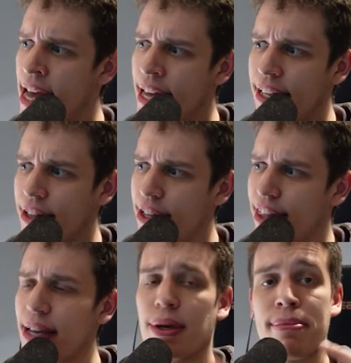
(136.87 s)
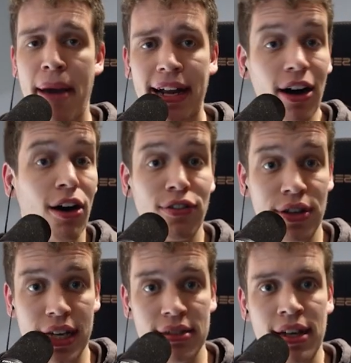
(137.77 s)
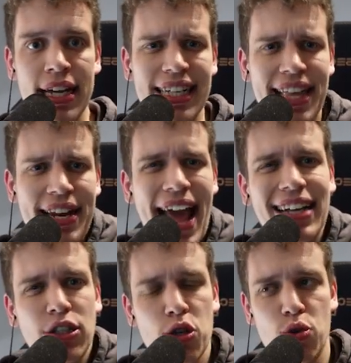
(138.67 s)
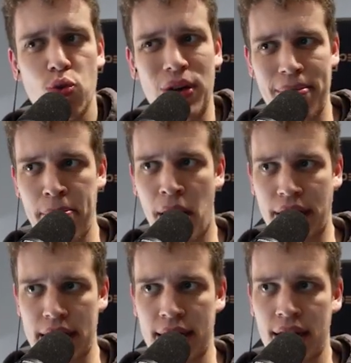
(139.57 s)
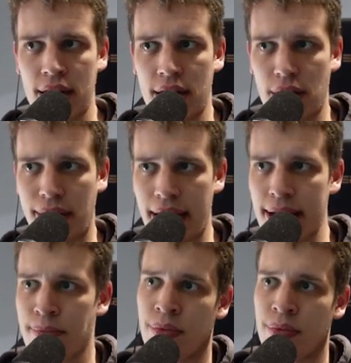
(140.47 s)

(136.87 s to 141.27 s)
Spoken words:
The thing with mech often is that it has to do with money, okay?